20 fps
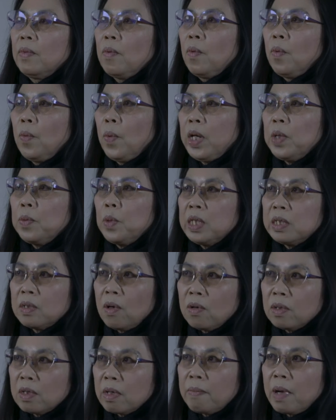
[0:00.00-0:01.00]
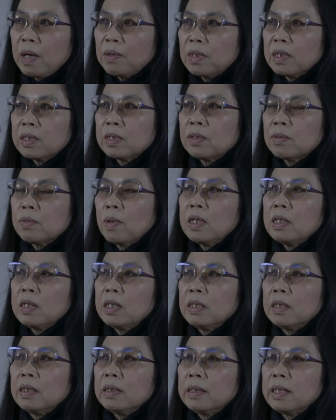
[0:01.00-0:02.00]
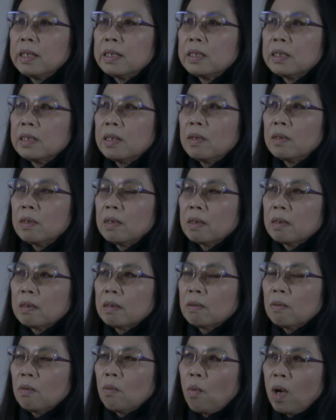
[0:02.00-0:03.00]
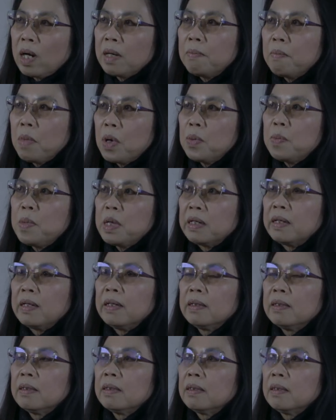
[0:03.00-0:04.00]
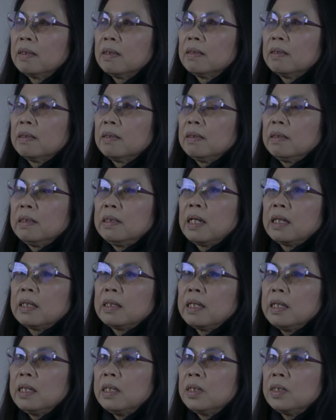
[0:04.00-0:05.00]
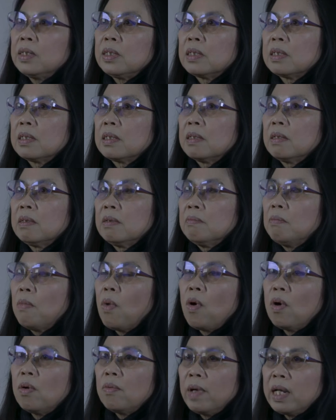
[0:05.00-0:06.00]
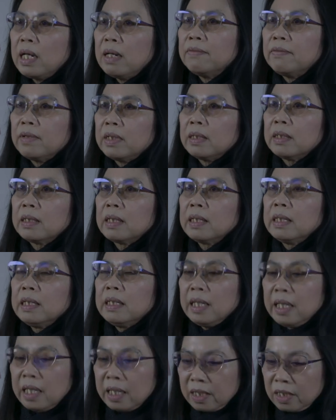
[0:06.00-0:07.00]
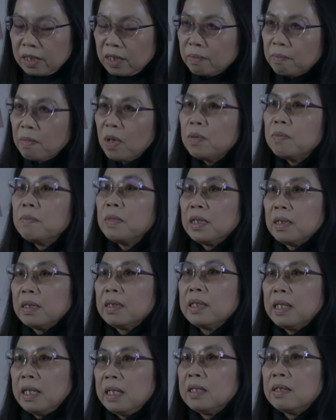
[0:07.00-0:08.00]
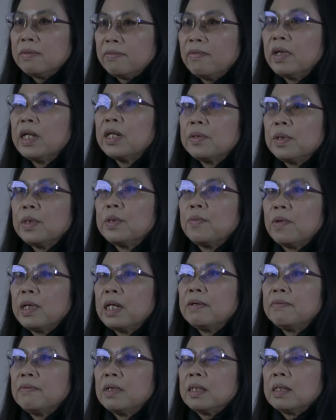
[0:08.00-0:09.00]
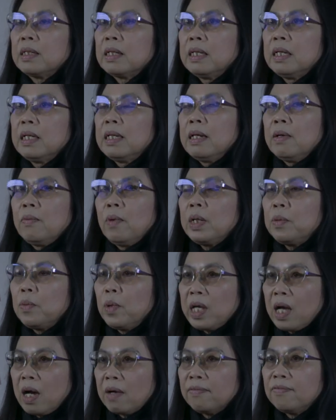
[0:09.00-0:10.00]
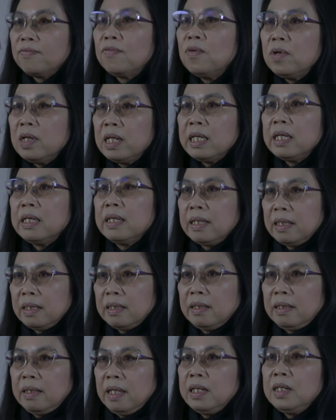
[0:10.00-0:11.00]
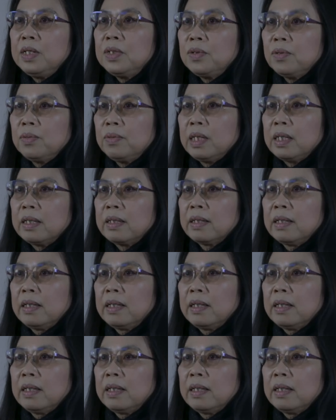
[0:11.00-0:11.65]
when we talk about a struggle, there is not one moment that is more relevant. Each moment is very relevant when we are fully into it.